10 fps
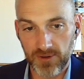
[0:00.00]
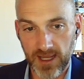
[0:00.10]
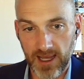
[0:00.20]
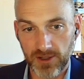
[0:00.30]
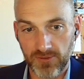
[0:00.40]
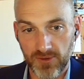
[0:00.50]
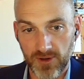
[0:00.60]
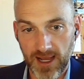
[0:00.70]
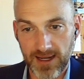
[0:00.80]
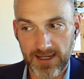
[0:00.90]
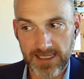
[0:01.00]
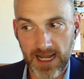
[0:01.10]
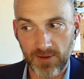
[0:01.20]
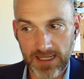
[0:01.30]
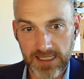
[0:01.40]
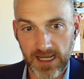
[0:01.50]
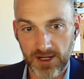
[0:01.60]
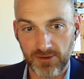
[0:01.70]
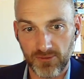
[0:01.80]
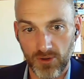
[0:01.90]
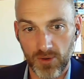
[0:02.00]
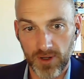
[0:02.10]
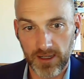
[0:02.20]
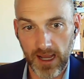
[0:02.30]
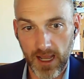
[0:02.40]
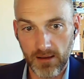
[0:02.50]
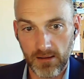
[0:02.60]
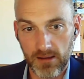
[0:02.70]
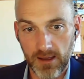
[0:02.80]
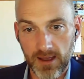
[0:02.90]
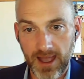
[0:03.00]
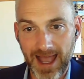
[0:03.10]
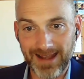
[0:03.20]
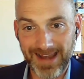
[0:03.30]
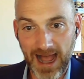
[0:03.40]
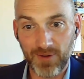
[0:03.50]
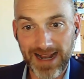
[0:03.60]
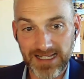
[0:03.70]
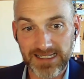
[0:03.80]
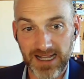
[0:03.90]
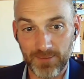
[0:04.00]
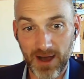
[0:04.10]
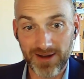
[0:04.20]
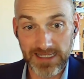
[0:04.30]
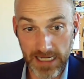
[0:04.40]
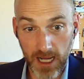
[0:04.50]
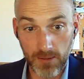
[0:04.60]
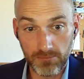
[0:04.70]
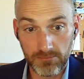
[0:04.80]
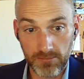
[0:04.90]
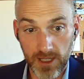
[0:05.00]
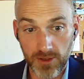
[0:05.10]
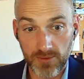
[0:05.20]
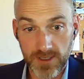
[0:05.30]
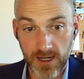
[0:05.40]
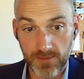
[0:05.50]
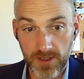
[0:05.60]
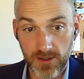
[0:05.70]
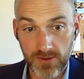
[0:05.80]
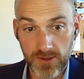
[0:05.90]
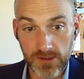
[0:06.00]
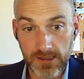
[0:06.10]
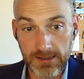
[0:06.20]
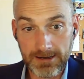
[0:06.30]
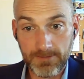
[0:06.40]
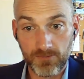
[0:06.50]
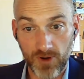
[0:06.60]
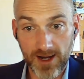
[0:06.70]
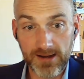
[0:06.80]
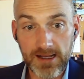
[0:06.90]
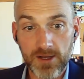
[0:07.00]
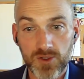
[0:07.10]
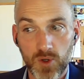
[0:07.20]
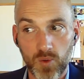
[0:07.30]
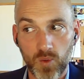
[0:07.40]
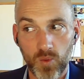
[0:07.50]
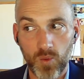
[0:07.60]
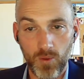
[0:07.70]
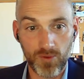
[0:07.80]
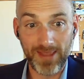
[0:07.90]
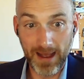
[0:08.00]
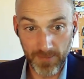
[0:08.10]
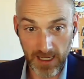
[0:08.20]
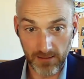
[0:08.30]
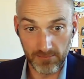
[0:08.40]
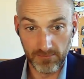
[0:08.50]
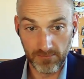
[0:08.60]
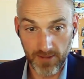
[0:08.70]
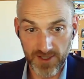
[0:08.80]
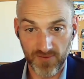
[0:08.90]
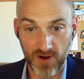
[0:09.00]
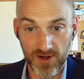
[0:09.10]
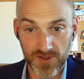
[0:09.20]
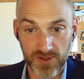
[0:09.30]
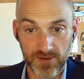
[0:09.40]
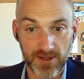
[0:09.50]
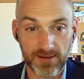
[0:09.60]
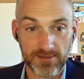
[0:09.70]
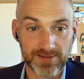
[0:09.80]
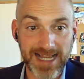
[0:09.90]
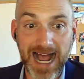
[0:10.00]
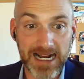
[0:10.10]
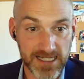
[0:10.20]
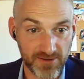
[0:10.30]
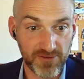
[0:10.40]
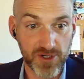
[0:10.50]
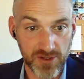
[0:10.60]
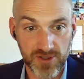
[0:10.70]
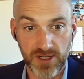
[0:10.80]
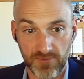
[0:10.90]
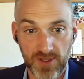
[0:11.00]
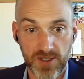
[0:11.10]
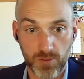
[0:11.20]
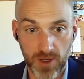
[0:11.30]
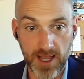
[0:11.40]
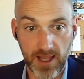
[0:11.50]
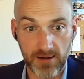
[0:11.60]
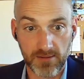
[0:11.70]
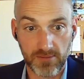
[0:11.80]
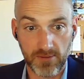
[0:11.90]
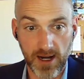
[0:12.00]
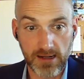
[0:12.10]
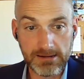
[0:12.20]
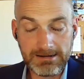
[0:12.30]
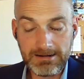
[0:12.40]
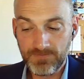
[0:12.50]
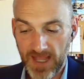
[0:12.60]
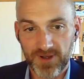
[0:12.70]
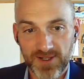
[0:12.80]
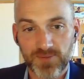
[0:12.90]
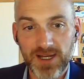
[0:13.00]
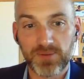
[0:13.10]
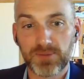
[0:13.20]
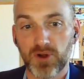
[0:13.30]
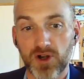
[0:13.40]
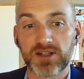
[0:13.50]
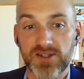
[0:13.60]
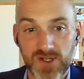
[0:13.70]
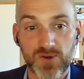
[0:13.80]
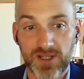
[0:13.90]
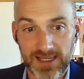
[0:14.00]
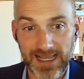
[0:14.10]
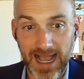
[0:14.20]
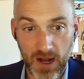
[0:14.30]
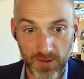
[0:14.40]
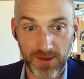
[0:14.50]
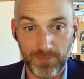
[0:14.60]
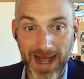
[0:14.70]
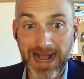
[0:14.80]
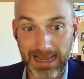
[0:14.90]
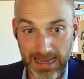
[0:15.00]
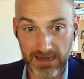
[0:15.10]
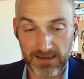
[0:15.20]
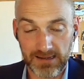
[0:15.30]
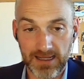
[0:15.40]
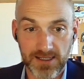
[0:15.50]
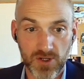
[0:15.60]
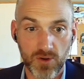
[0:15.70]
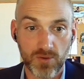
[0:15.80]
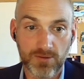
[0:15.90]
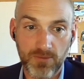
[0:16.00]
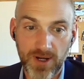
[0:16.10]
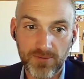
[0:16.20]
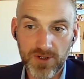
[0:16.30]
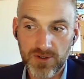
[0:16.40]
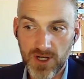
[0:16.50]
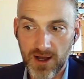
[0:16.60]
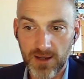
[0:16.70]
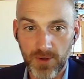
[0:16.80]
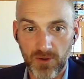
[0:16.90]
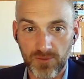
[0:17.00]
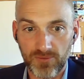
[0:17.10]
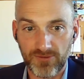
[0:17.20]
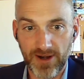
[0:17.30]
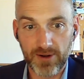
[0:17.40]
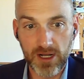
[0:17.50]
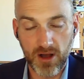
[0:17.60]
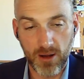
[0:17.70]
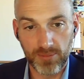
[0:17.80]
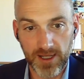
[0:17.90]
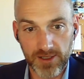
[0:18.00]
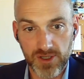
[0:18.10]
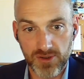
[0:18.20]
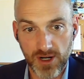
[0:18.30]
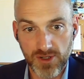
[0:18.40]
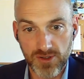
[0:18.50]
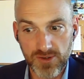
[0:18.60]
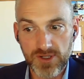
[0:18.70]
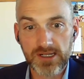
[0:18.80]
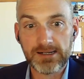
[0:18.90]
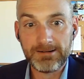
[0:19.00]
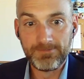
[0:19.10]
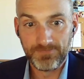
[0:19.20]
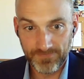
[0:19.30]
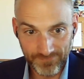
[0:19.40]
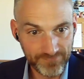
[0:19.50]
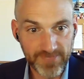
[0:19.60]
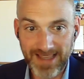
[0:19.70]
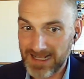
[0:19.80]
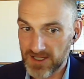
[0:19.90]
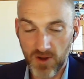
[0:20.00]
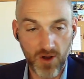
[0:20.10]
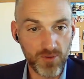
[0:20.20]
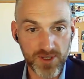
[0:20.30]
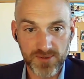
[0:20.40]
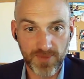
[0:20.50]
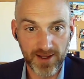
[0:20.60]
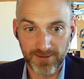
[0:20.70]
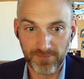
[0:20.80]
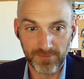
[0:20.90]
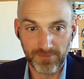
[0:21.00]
gain you've created is now inside your 401k and now it has to come out as income in your retirement years, right? So what would that mean as far as the tax efficiency of this plan, right? Because many people aren't considering the back end. And so whenever you talk about very complex structures, that's always my